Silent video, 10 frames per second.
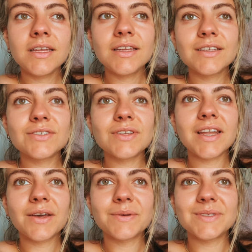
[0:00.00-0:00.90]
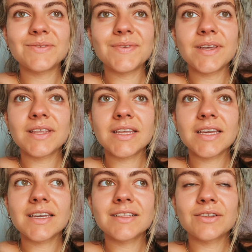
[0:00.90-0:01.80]
So then I was
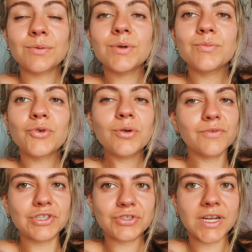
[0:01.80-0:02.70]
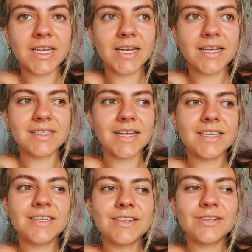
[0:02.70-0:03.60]
feeling a little bit more frustrated. I
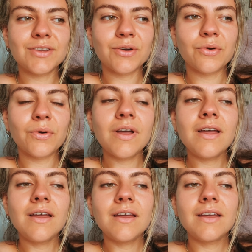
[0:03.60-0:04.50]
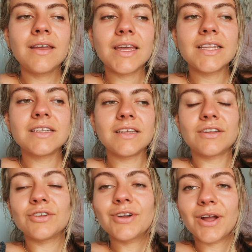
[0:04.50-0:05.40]
decided to go into the
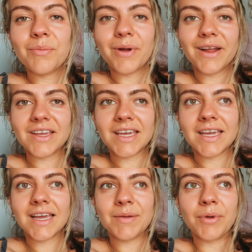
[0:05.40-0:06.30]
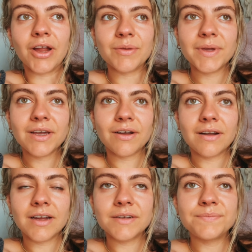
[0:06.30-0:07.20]
underground parking. I parked my
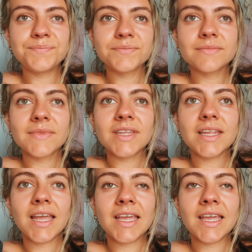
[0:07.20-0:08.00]
car. I